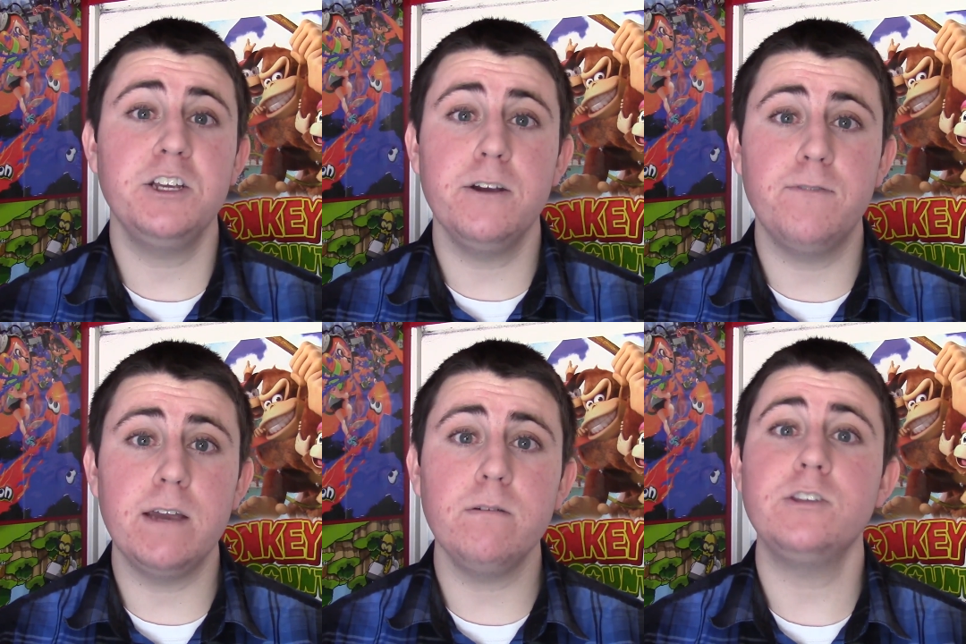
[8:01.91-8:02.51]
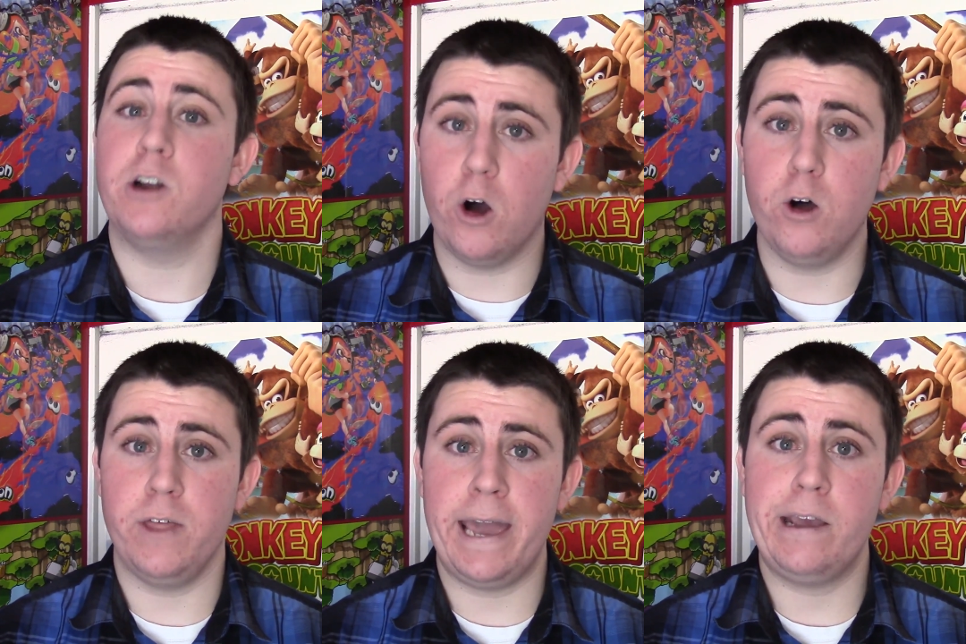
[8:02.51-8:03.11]
it to your favorites, and
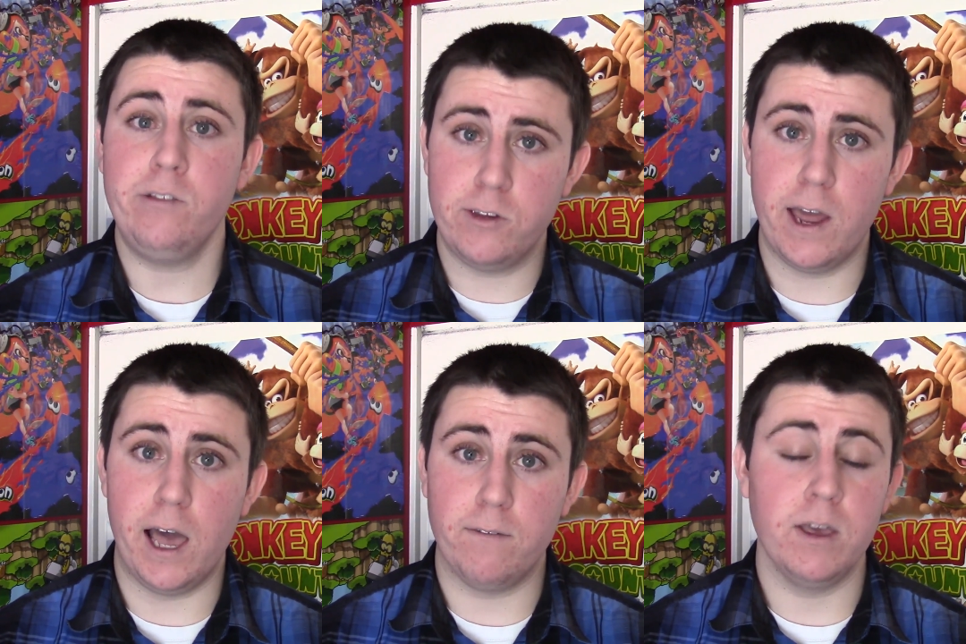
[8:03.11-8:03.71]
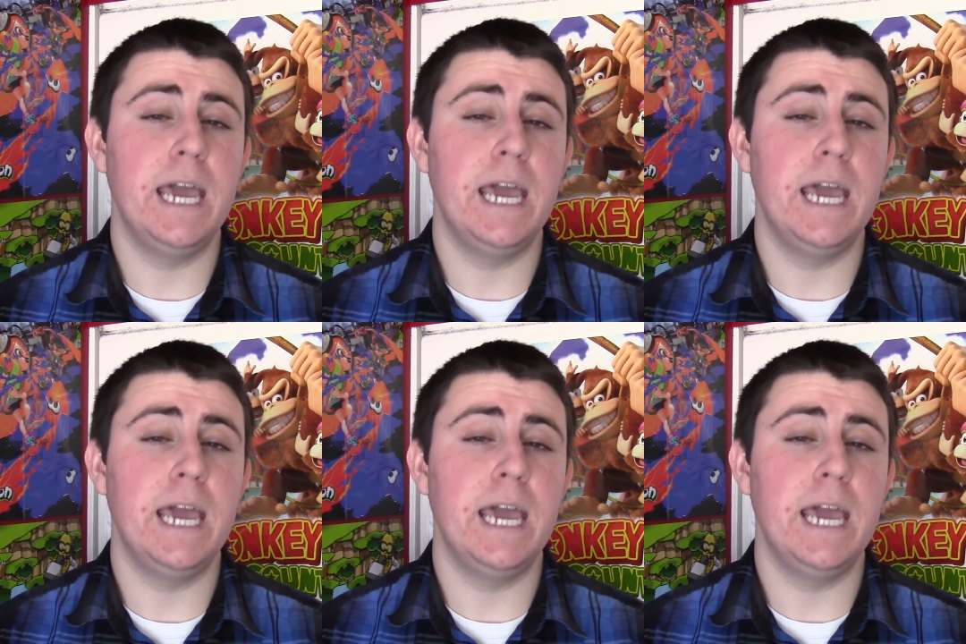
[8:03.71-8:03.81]
all that good stuff.